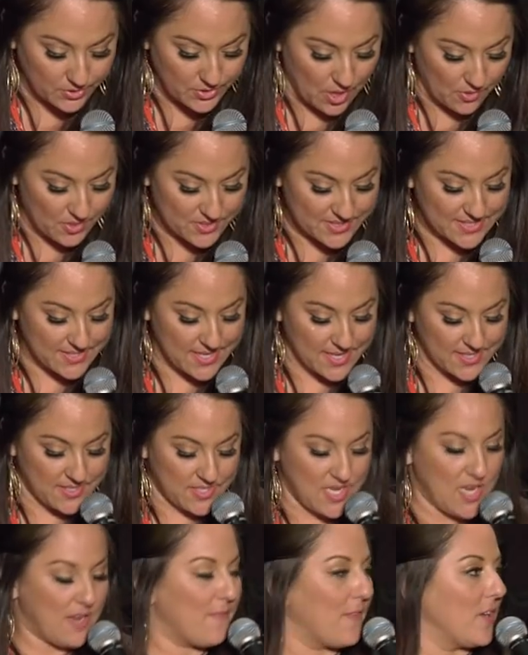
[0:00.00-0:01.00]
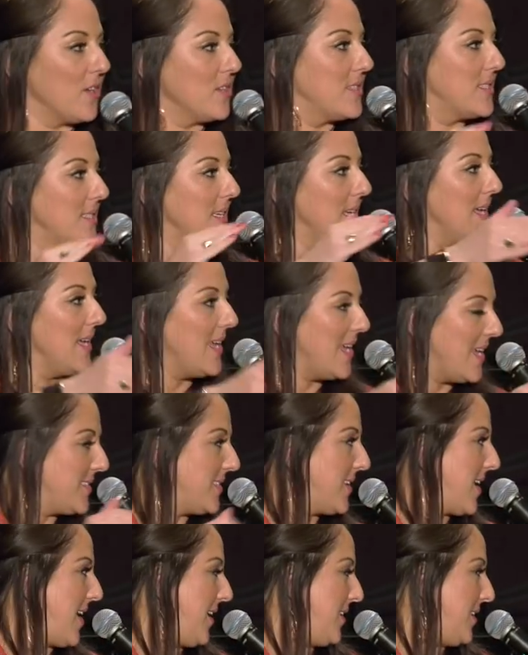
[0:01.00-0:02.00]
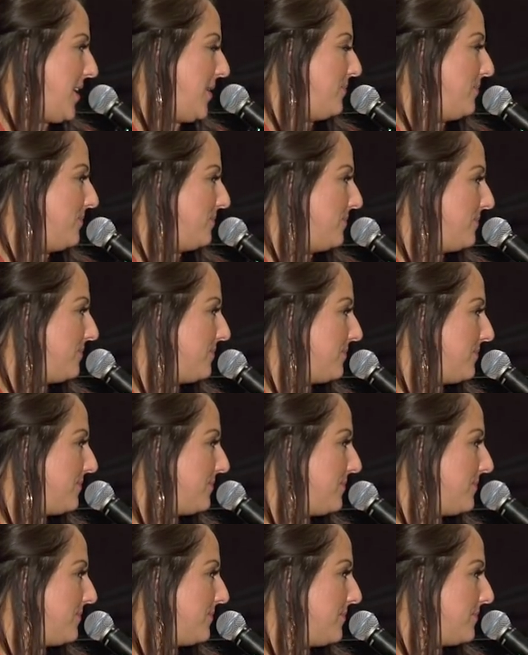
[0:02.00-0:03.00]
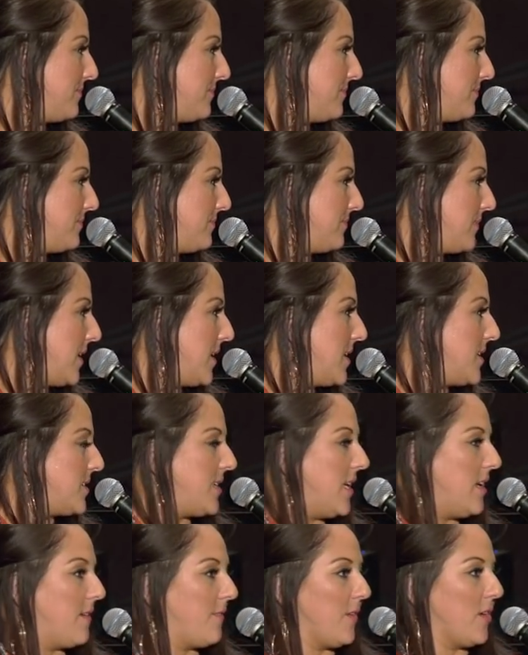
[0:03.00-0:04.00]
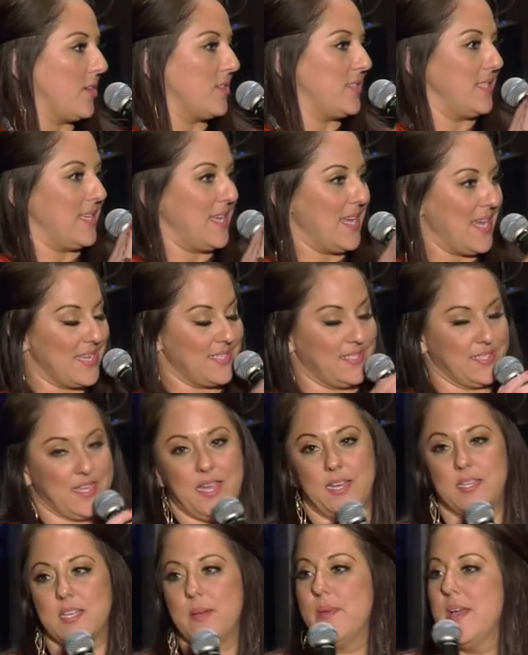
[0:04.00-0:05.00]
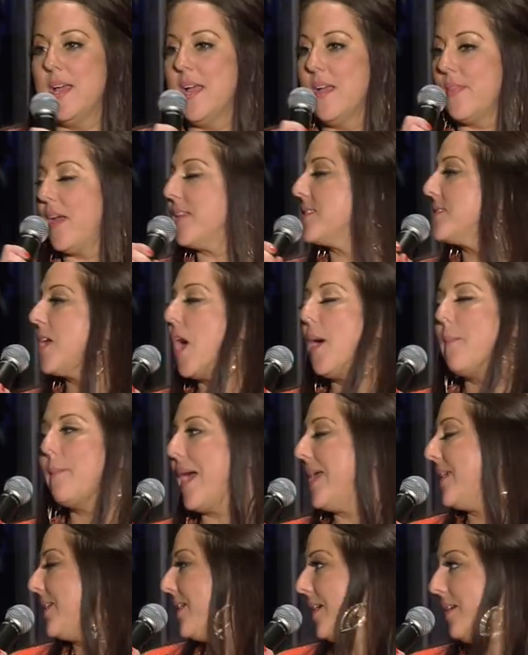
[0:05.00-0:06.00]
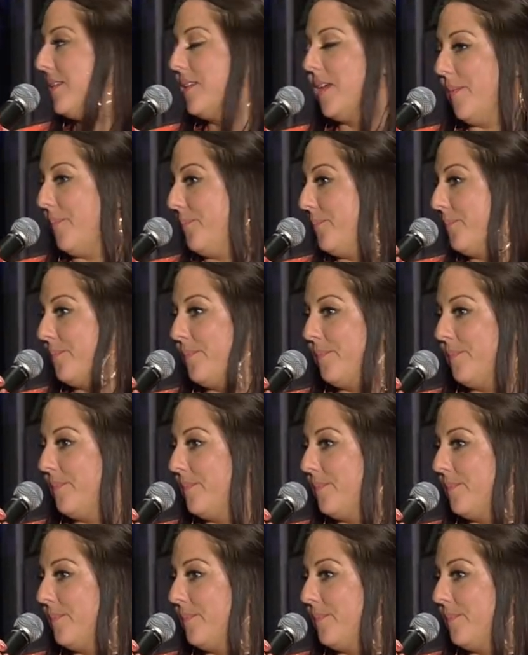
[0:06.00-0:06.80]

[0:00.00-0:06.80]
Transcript: you'll notice it says, Seek first his kingdom. Seek first his kingdom. That's not my kingdom.